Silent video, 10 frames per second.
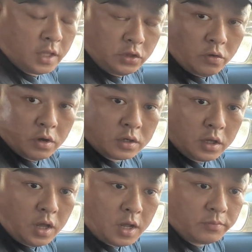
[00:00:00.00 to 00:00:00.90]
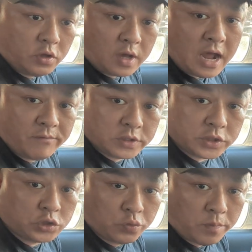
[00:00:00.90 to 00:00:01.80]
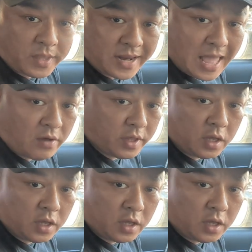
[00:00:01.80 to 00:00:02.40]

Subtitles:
Your conversation will be loud